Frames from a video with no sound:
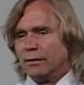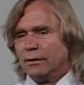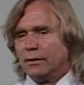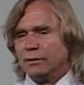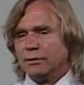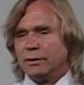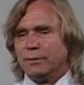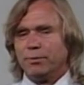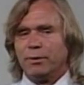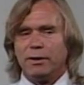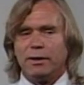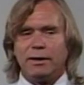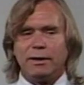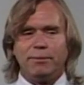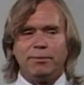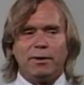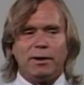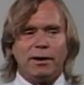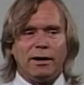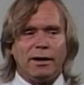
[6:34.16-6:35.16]
Simply
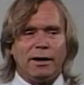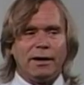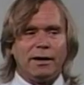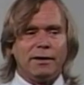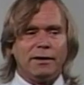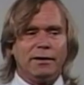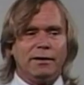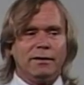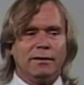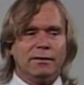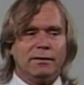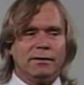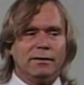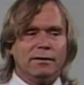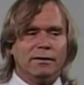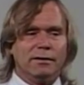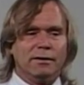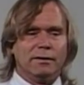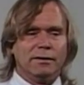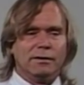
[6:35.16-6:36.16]
by
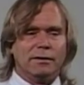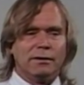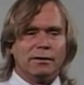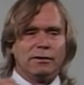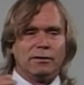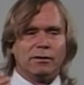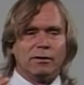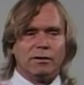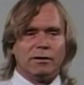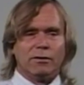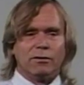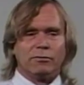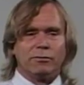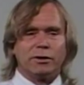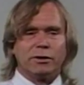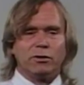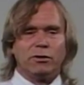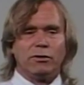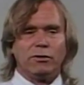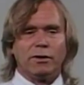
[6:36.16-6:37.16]

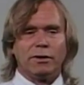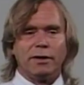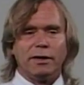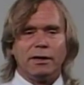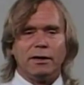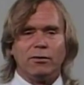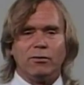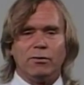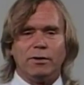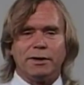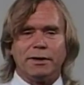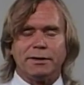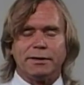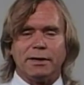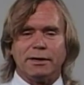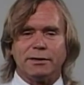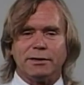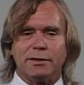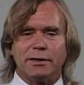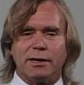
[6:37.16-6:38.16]
recording what it
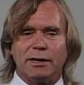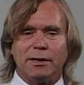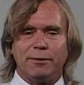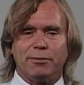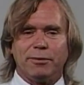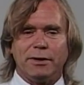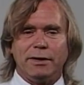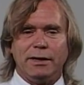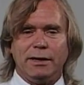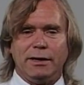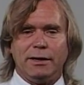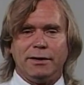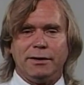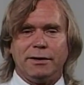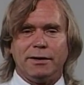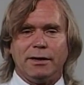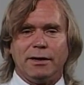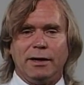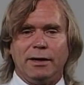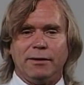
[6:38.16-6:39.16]
doesn't
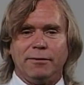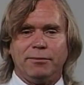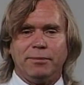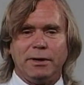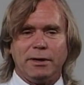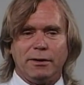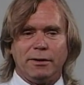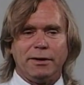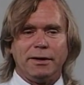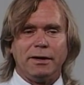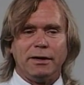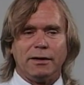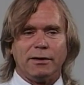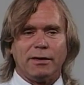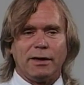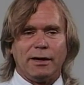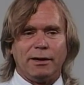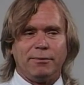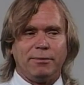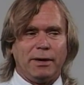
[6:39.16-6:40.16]
comprehend and parroting
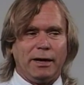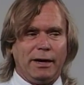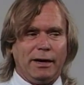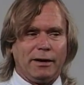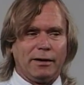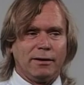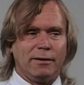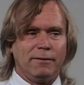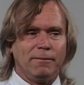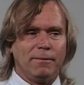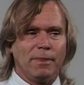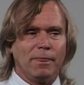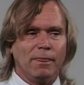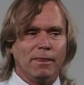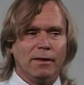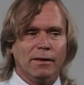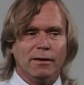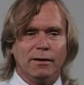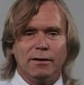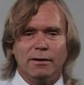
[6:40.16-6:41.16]
that back.
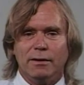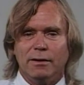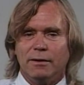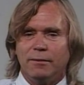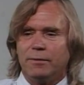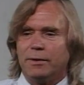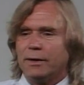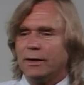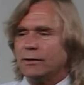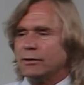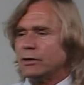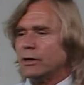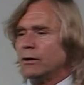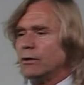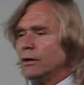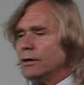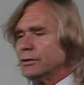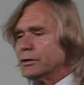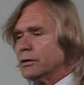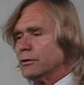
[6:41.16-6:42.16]
But as I
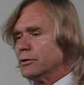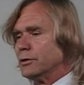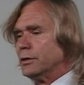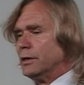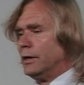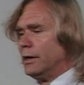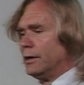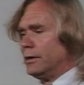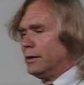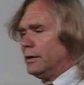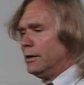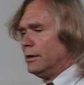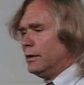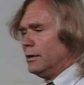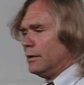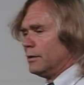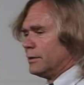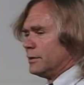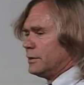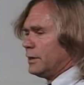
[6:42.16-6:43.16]
also said,
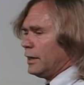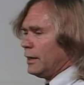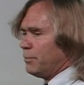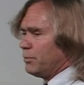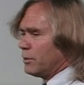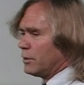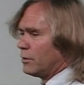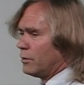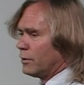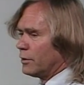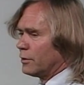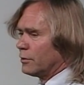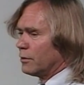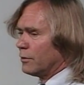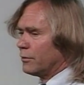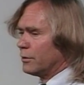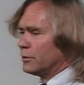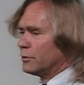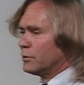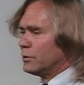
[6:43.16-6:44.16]
the tape recorder
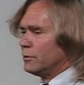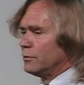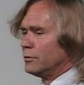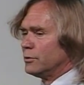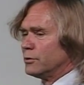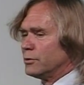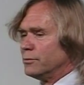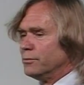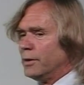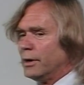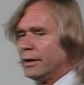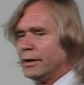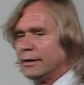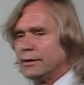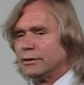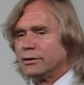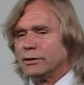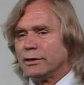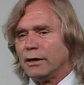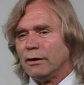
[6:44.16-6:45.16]
of the student's
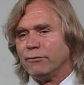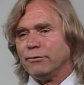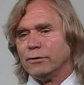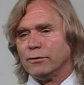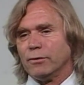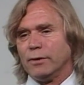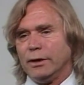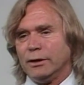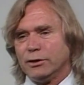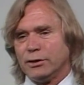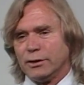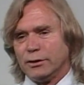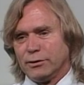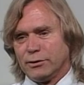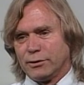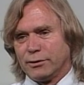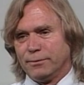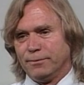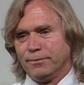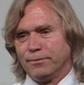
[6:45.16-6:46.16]
mind
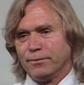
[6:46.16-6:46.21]
self-erases